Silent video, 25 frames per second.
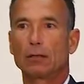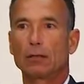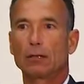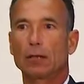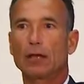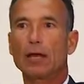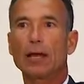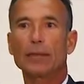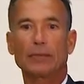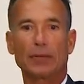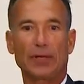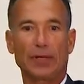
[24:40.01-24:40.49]

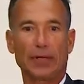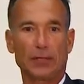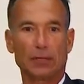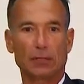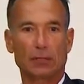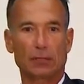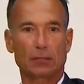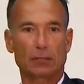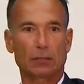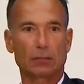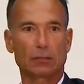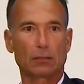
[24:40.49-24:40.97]

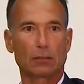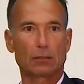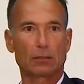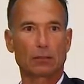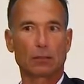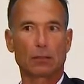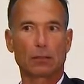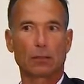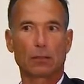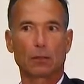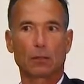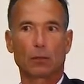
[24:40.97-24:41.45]
companies.
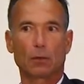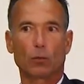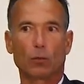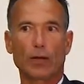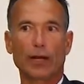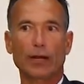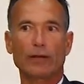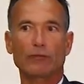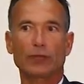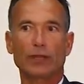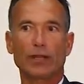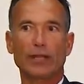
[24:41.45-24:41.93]

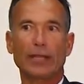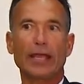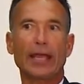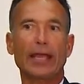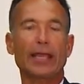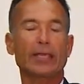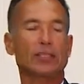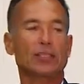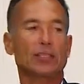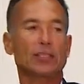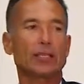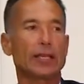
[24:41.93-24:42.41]
Whatever the
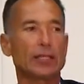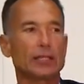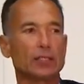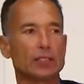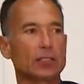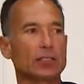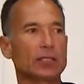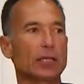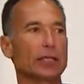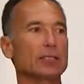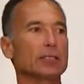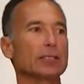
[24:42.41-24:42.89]
case is,
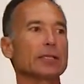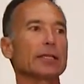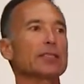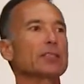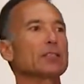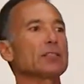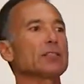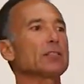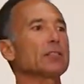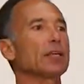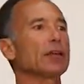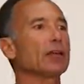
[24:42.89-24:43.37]
it doesn't
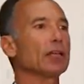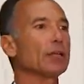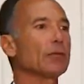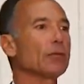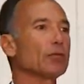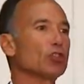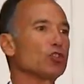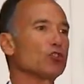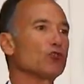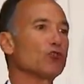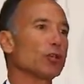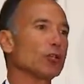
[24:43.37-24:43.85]
necessarily
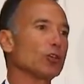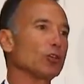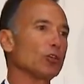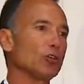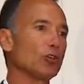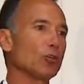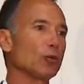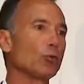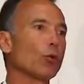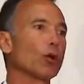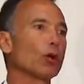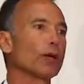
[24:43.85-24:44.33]
restrict you.
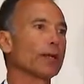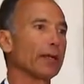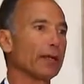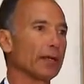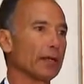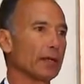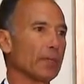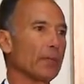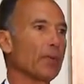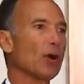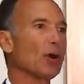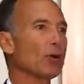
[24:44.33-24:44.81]
You're working
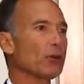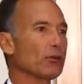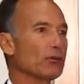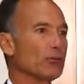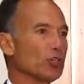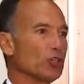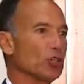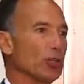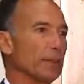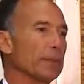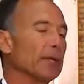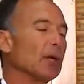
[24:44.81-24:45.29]
in a
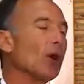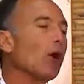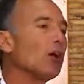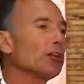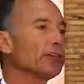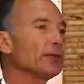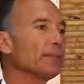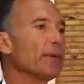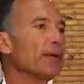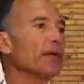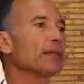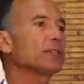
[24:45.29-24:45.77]
partnership. It all
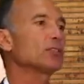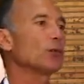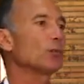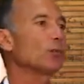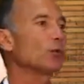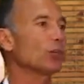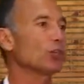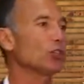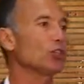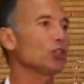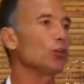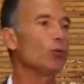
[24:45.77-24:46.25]
depends on
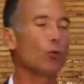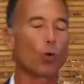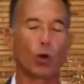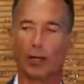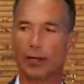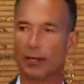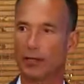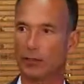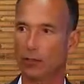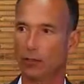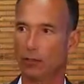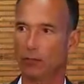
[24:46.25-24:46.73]
what you
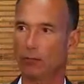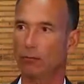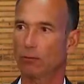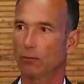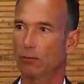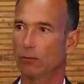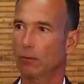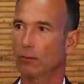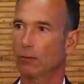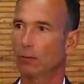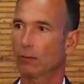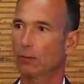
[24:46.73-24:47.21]
want to do
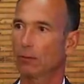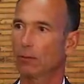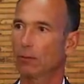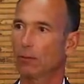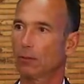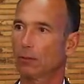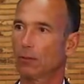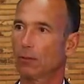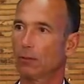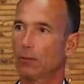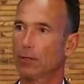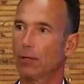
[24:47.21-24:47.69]

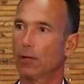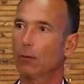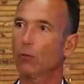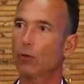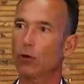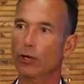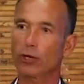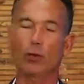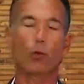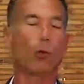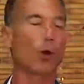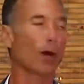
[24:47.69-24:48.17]
and
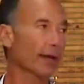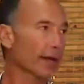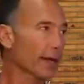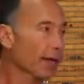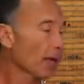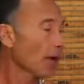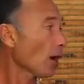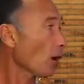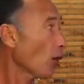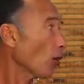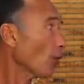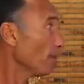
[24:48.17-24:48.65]
where you want to
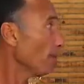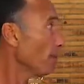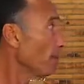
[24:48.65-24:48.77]
go.